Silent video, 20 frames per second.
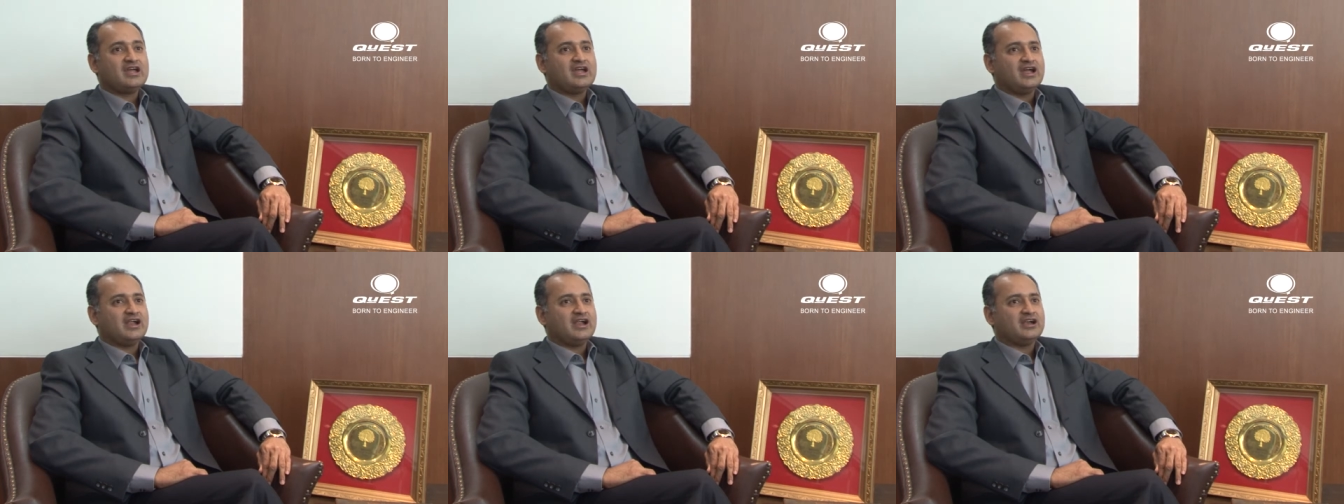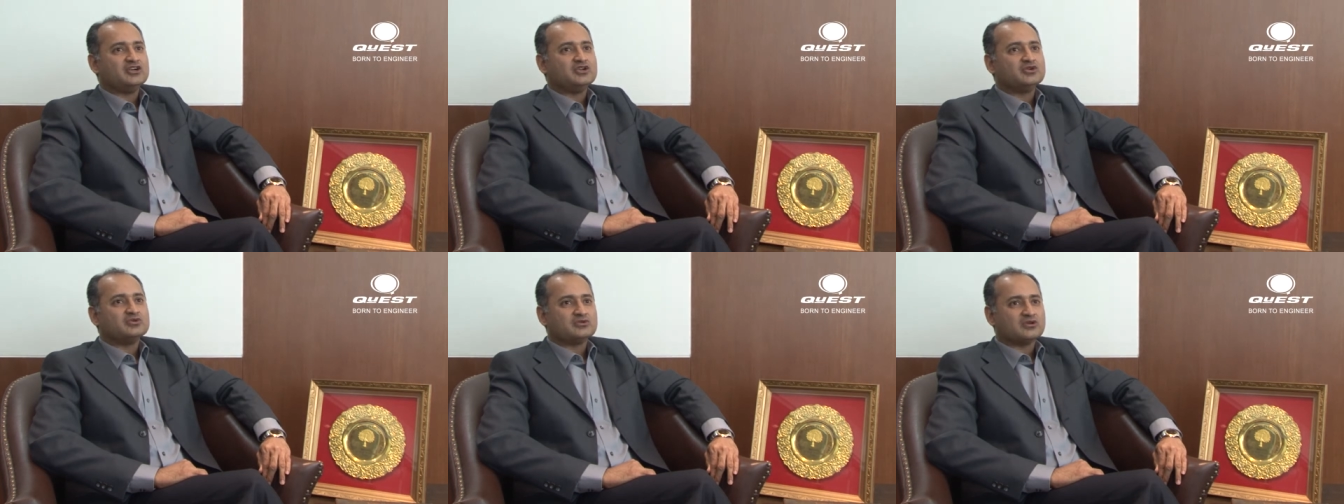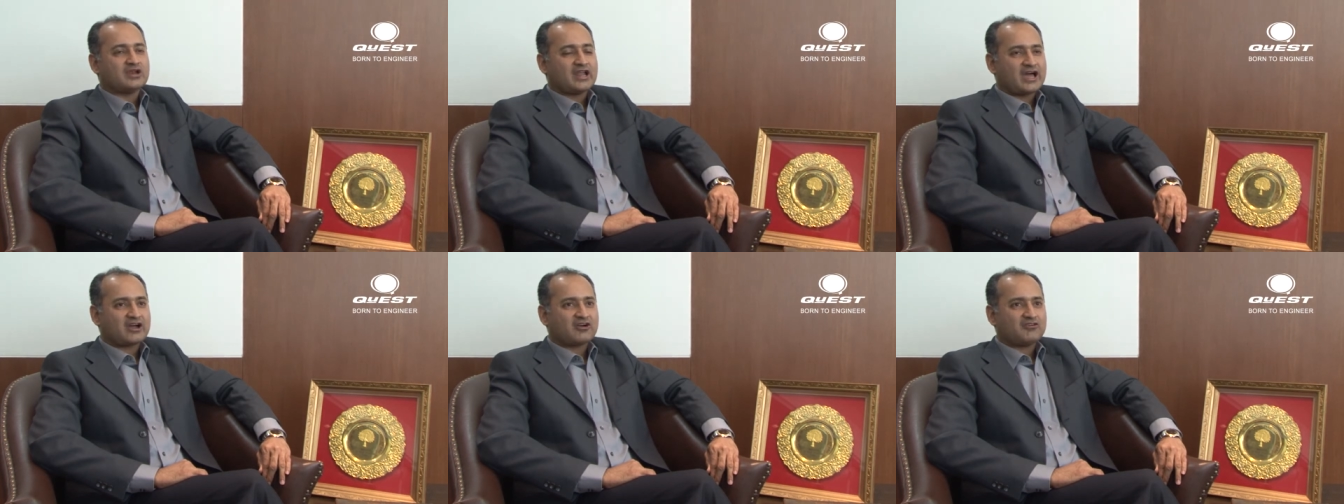and due to
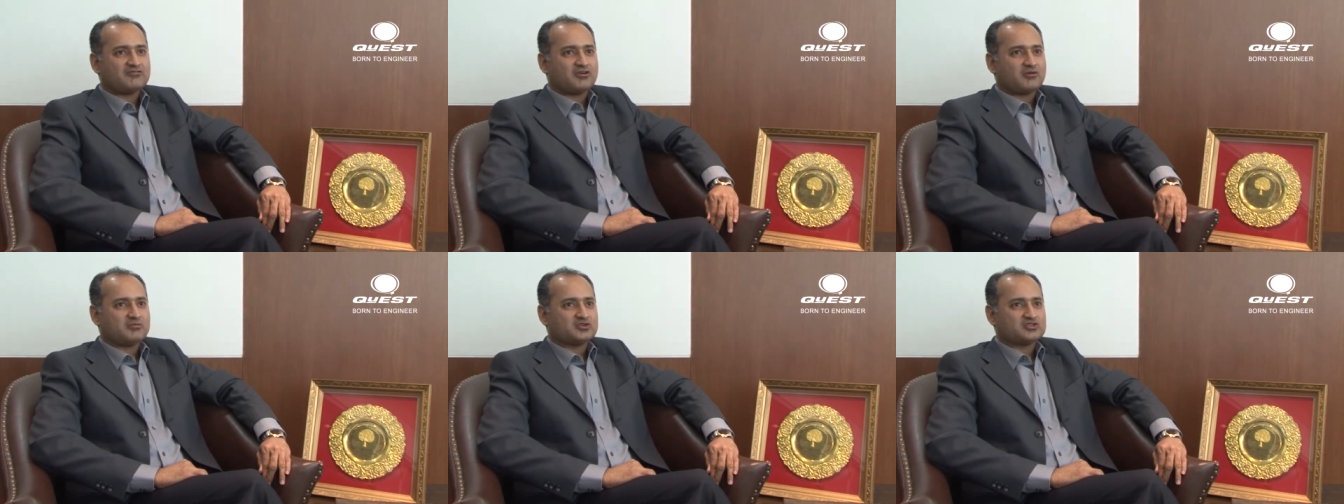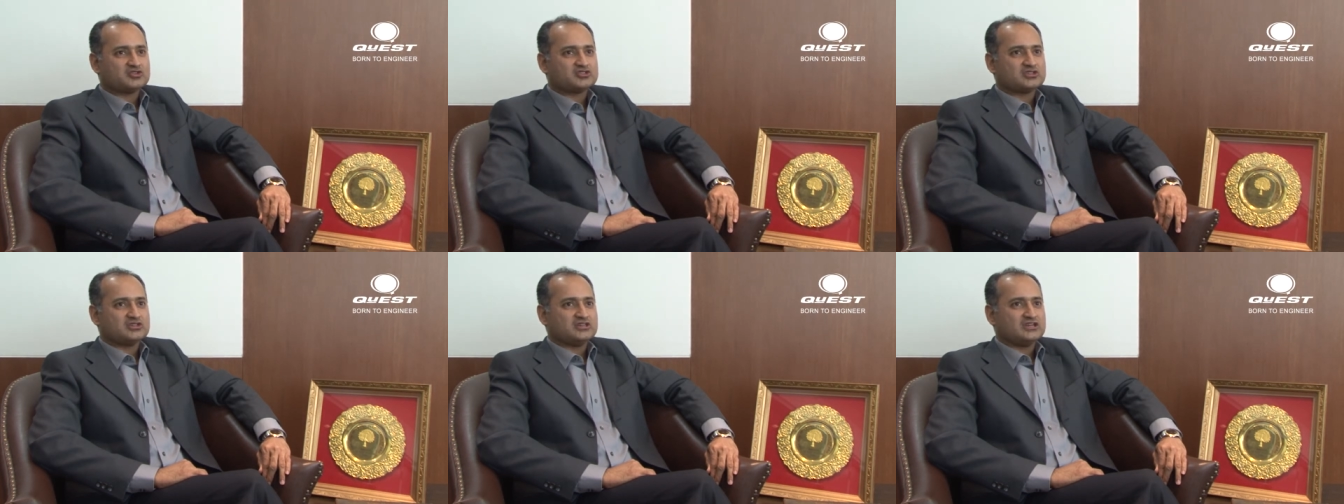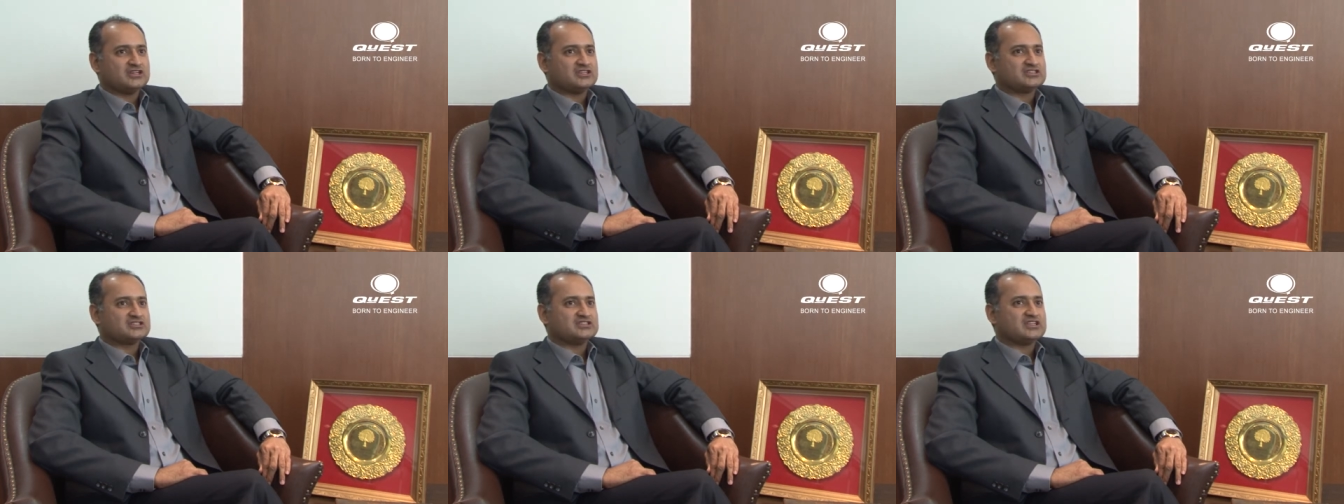lack of
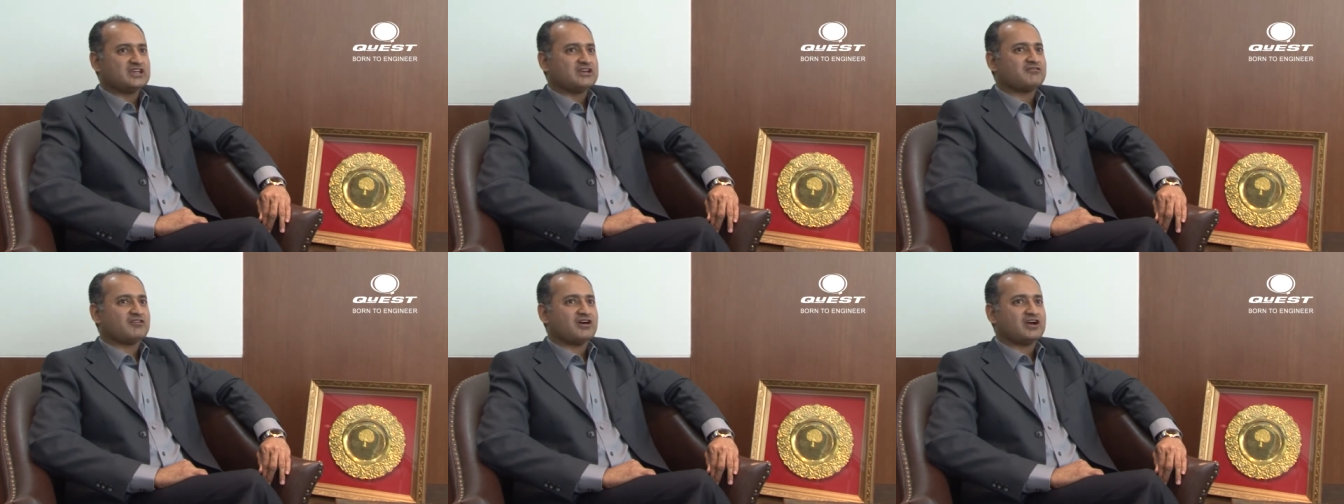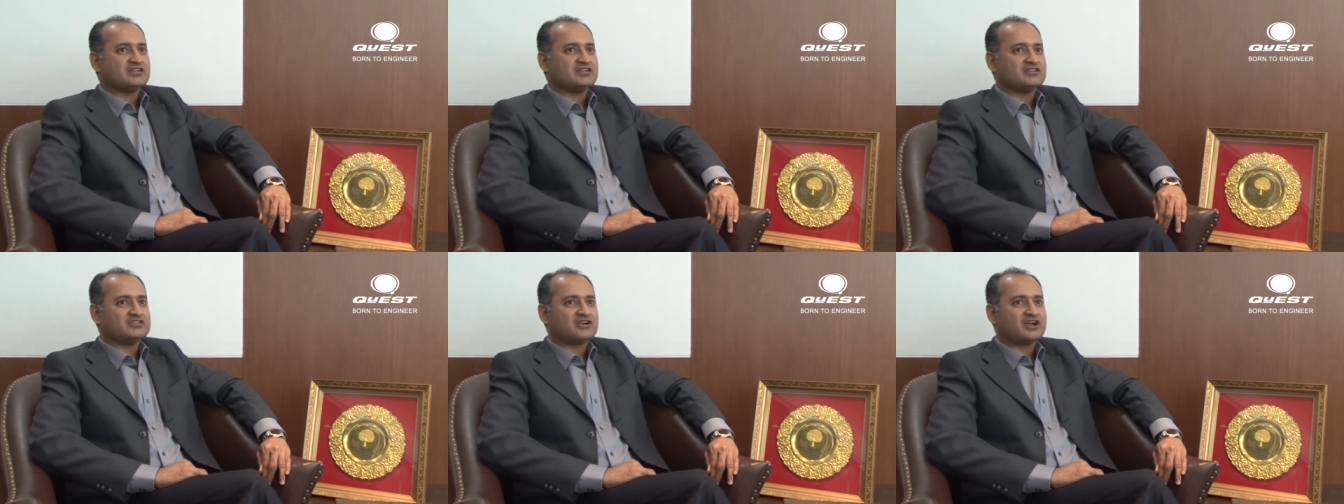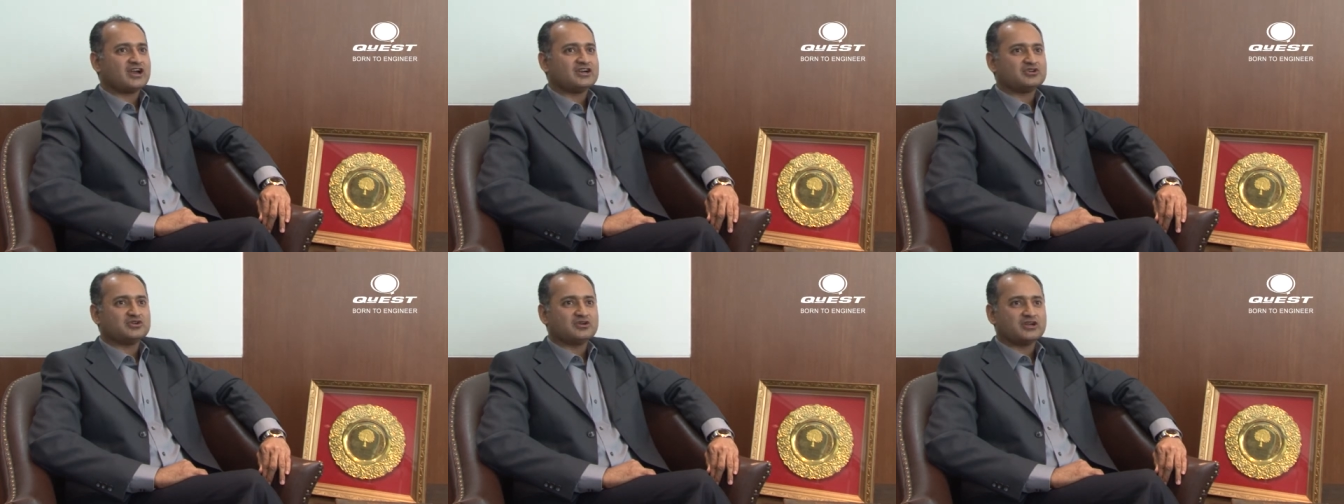opportunities they have either
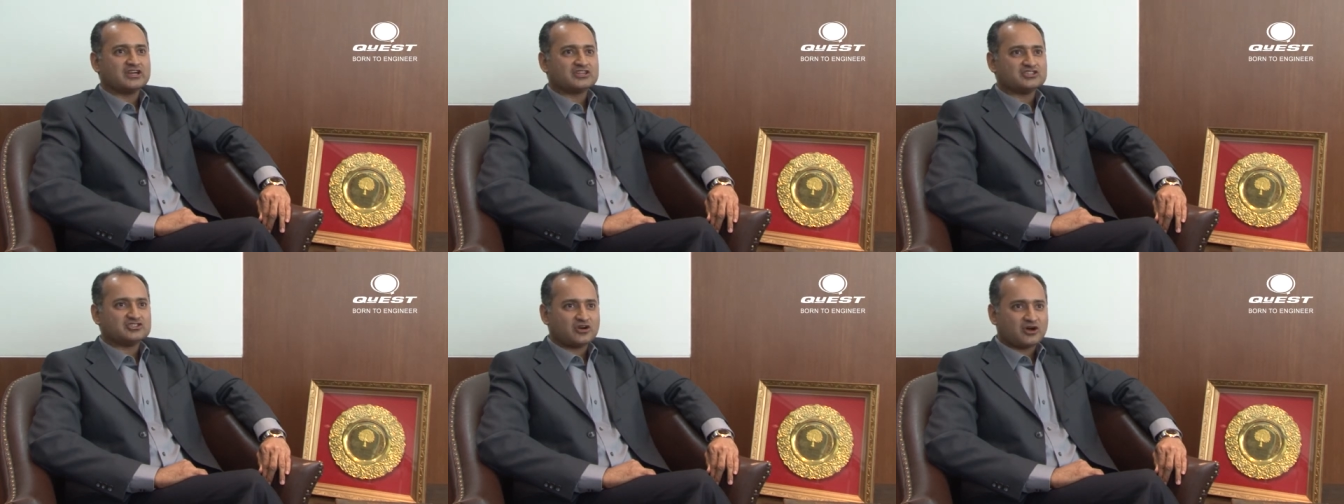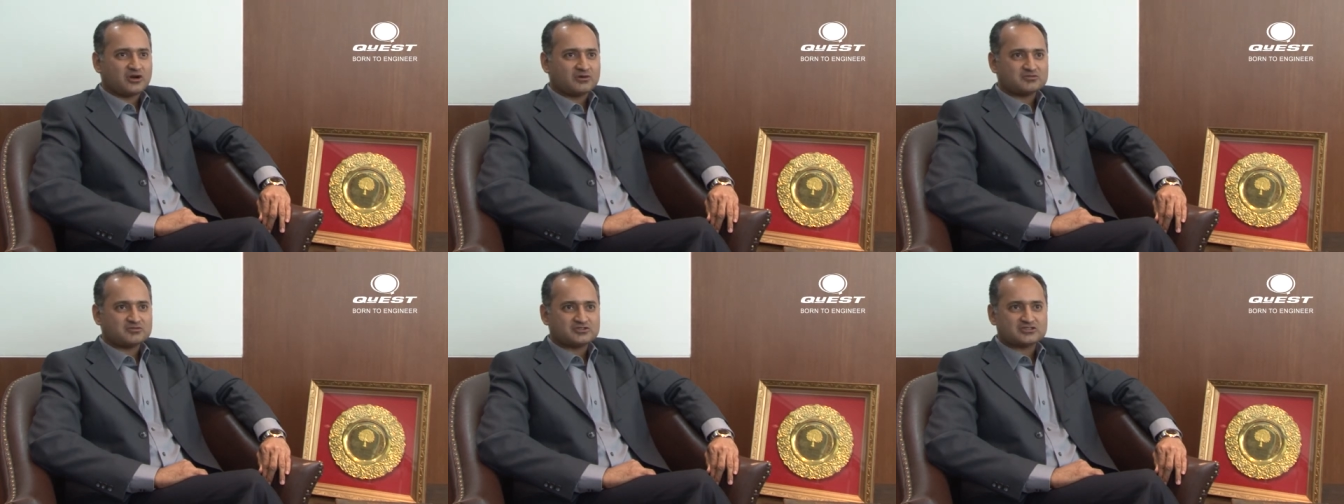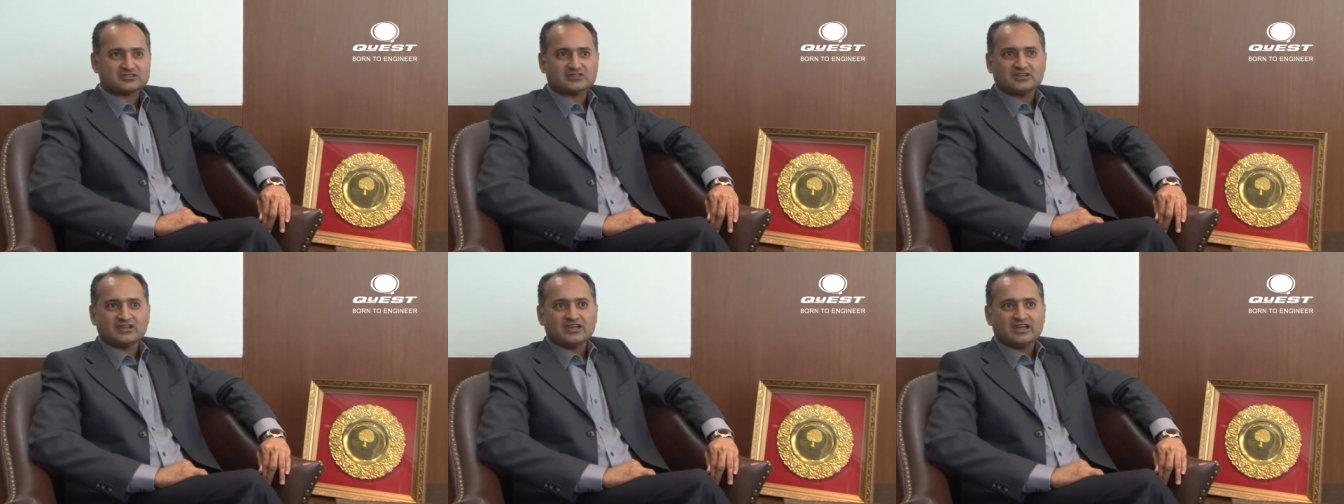had to get jobs